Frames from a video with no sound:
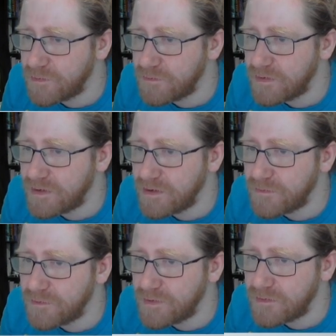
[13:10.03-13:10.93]
over here
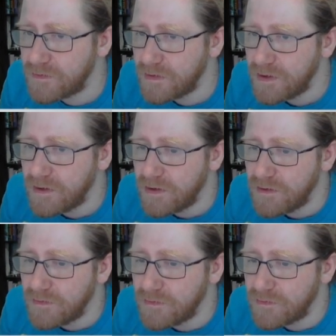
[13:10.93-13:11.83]
for it.
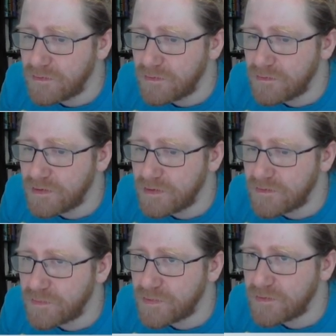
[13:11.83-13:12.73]
So
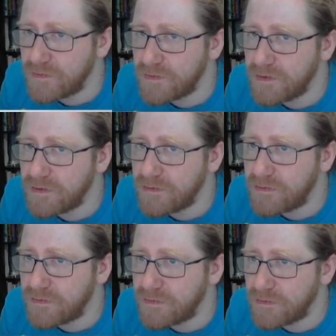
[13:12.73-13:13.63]
let's put it
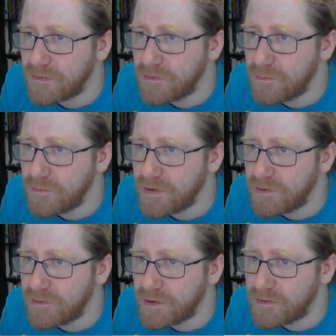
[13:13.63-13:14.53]
somewhere
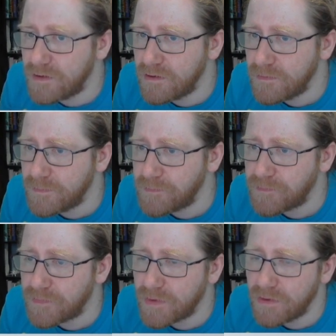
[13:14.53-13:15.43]
around here.
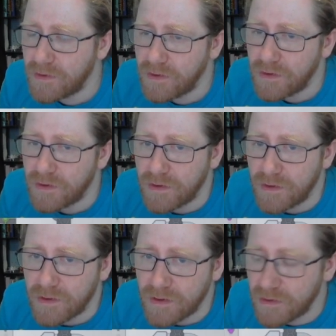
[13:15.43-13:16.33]

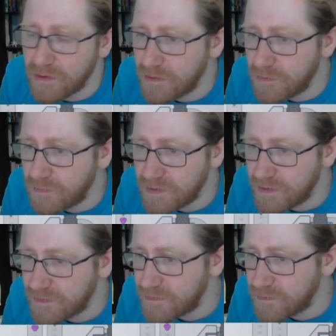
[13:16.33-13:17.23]
And we
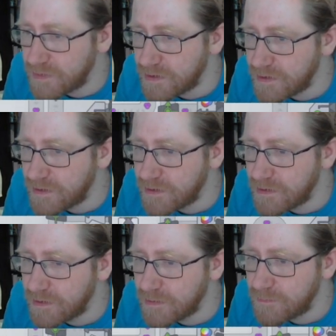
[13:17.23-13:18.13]
need to
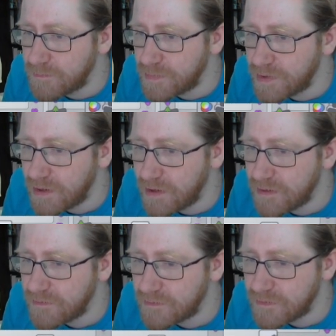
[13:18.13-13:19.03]
be
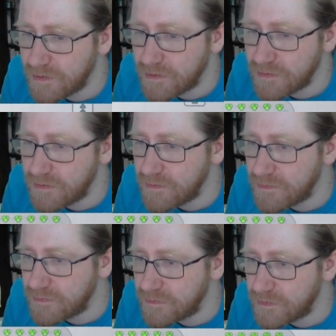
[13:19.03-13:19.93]
painting
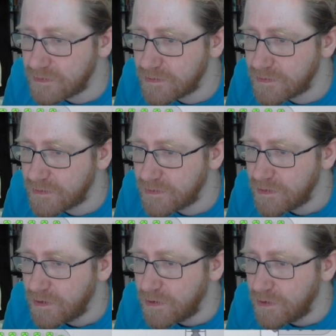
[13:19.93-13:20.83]
these
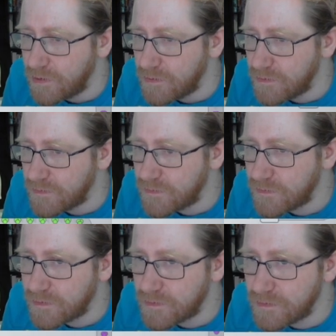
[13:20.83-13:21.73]

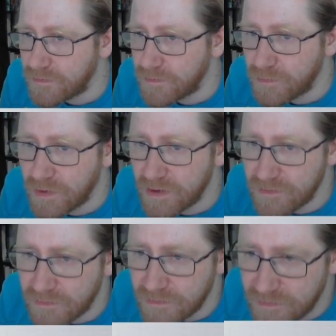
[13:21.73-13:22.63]
circles white.
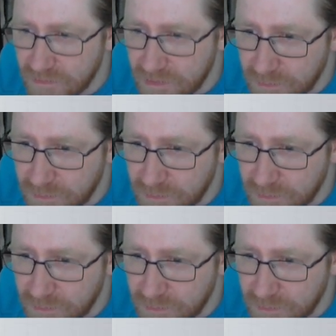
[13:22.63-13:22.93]
Let's see,